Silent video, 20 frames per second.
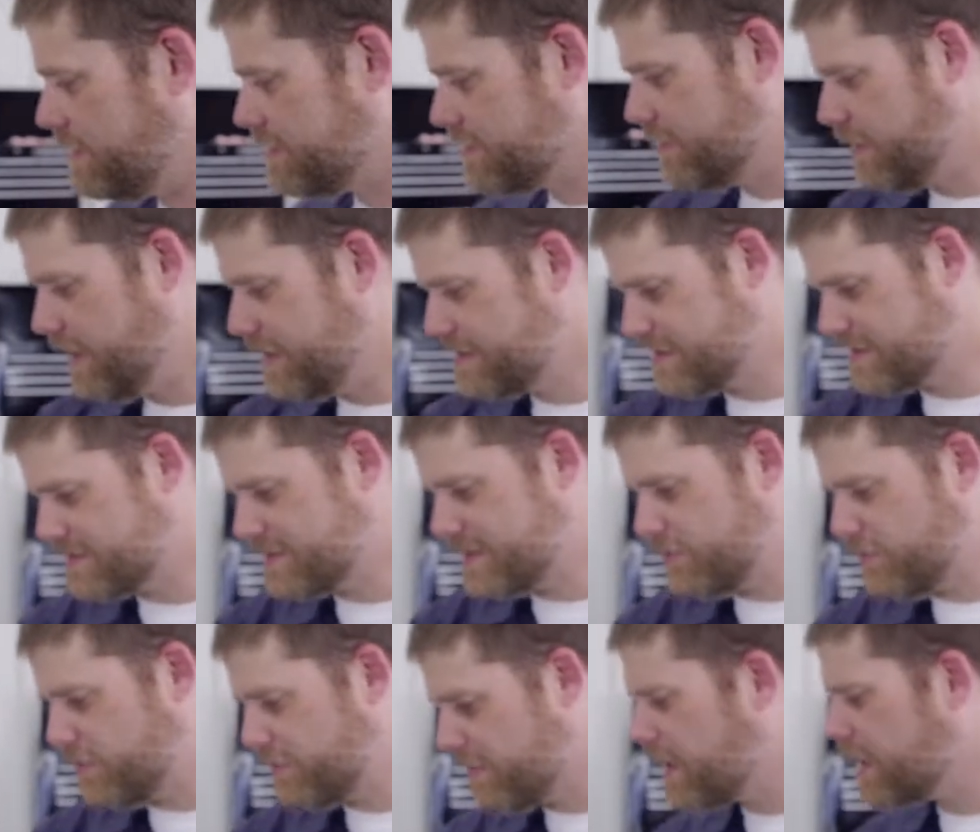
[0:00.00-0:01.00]
so as I said,
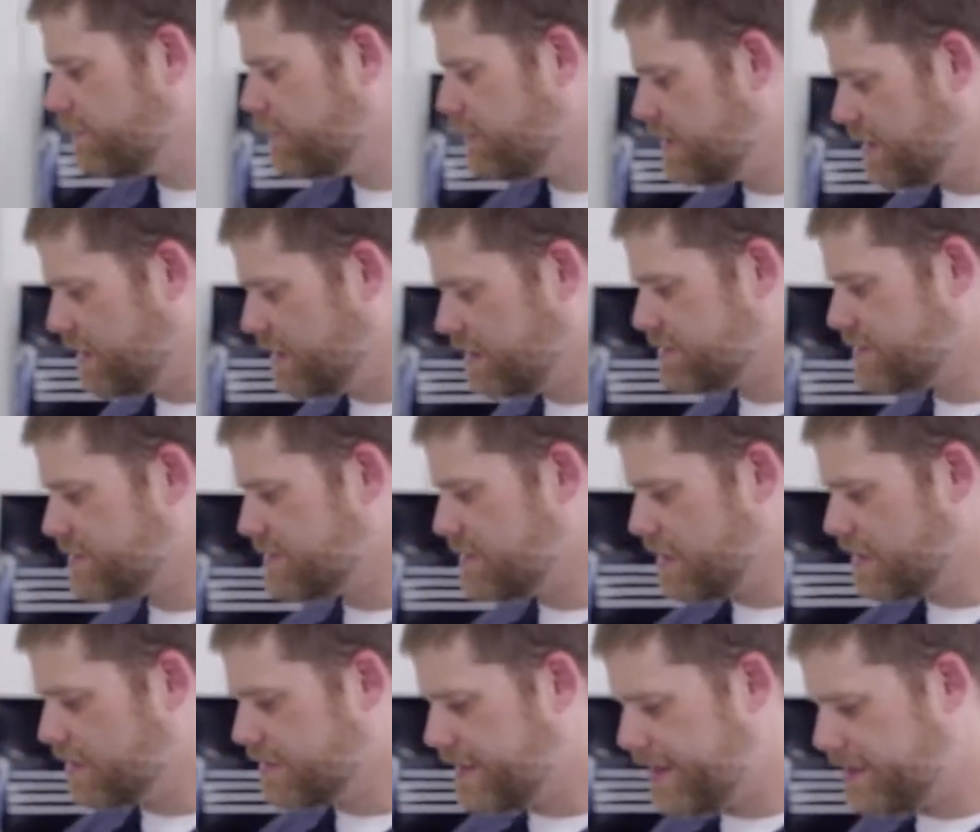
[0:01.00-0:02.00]
we've got everything
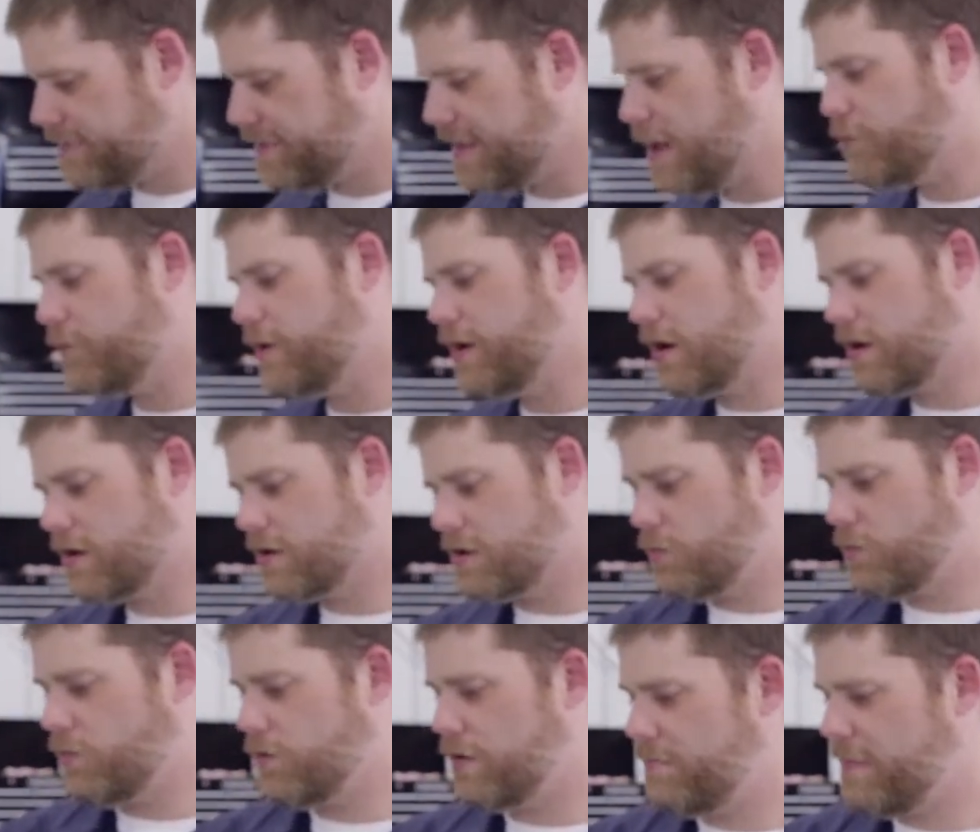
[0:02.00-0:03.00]
snug down. Now we are going to
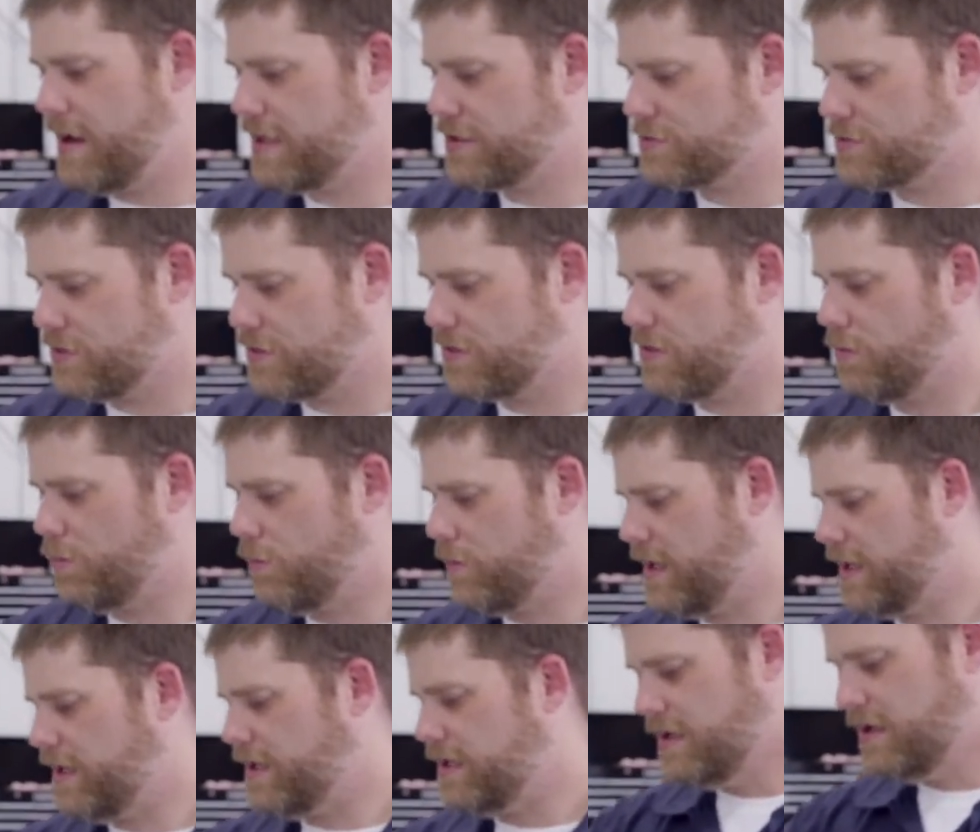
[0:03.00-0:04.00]
want to make sure that we